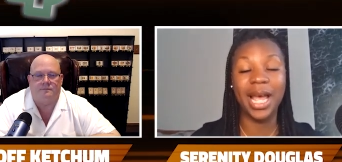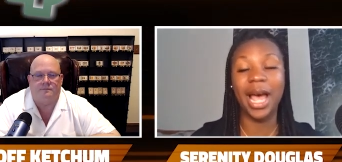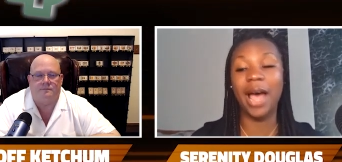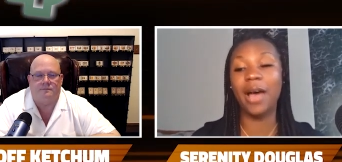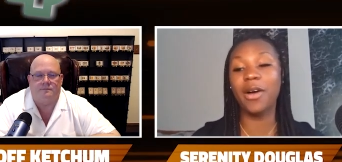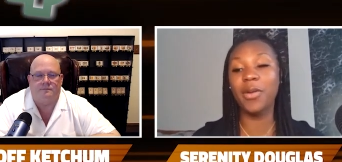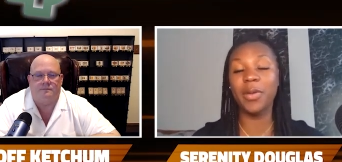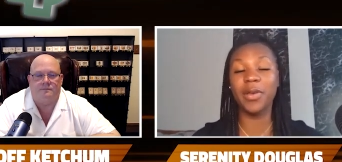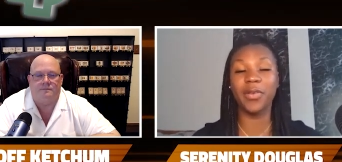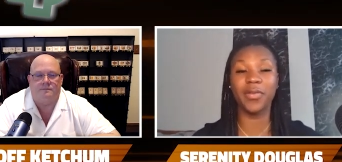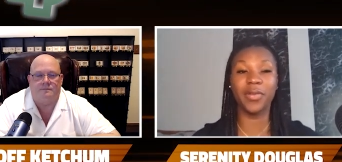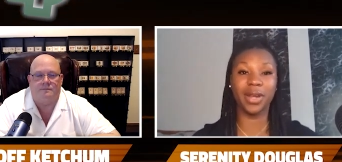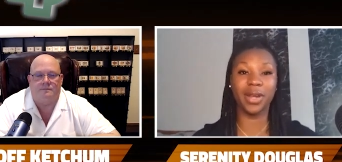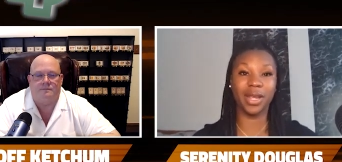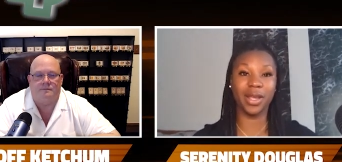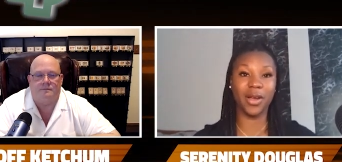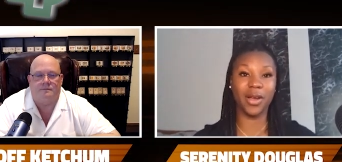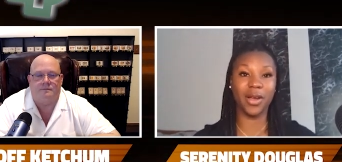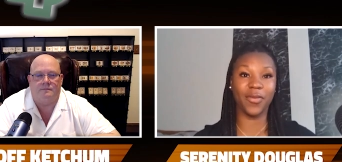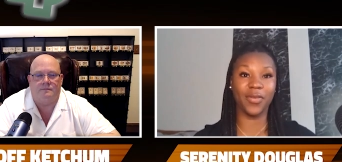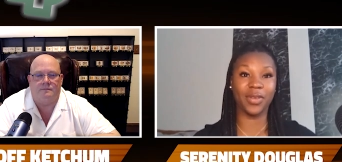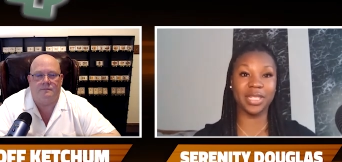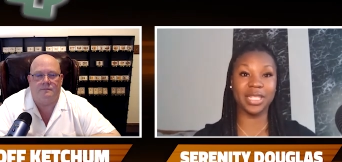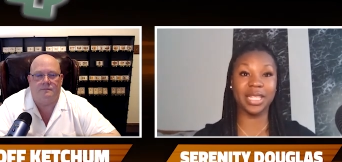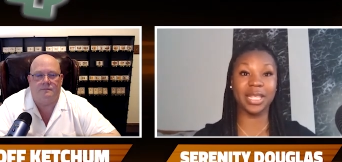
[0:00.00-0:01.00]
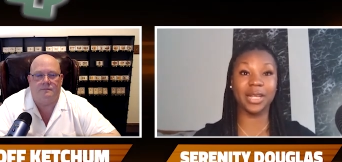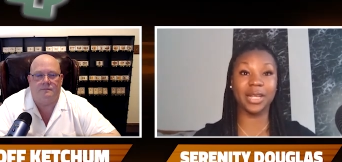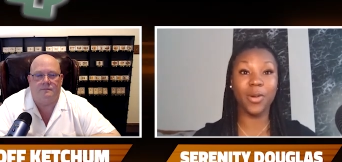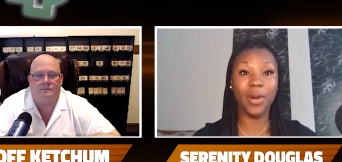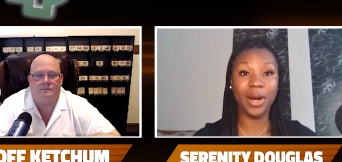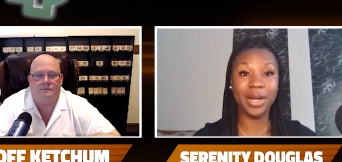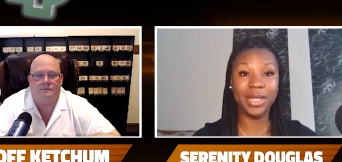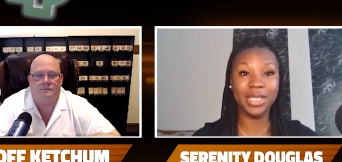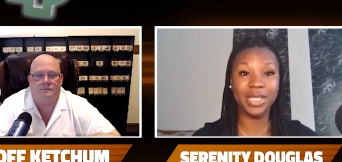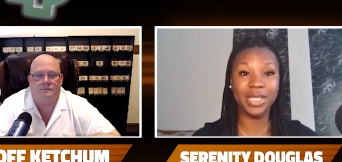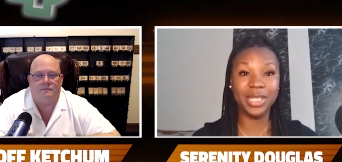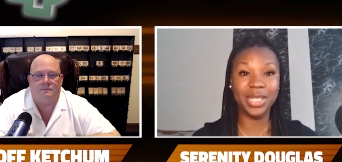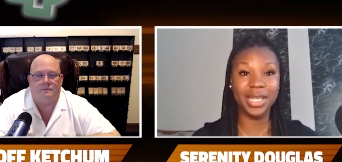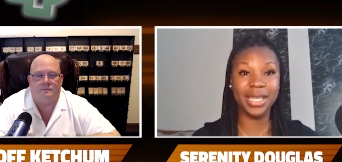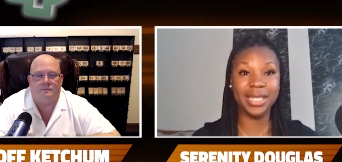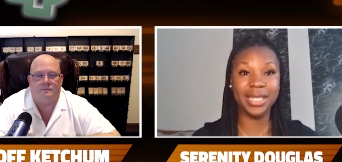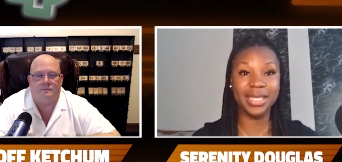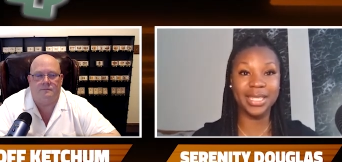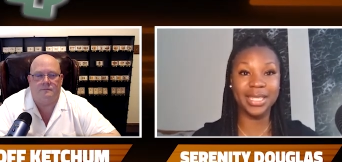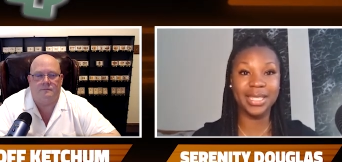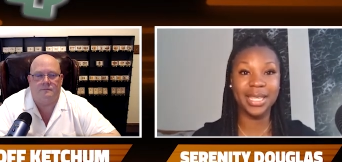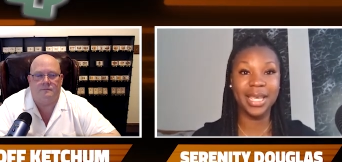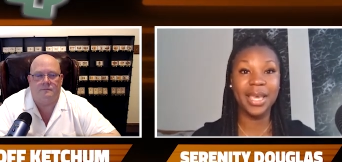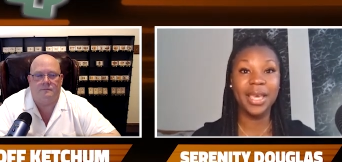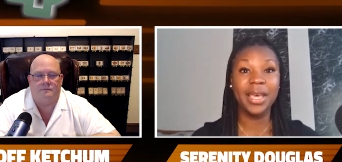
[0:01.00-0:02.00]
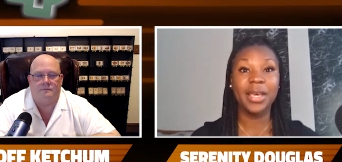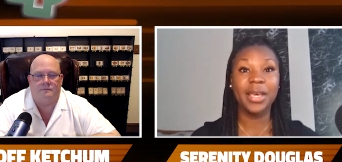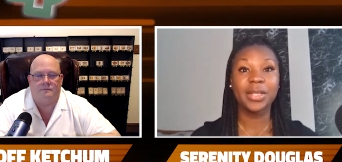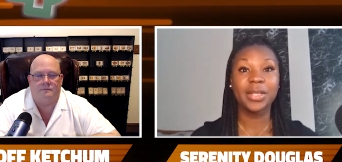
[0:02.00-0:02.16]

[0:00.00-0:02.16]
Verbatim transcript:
Speaker 1: I will be reading off of the questions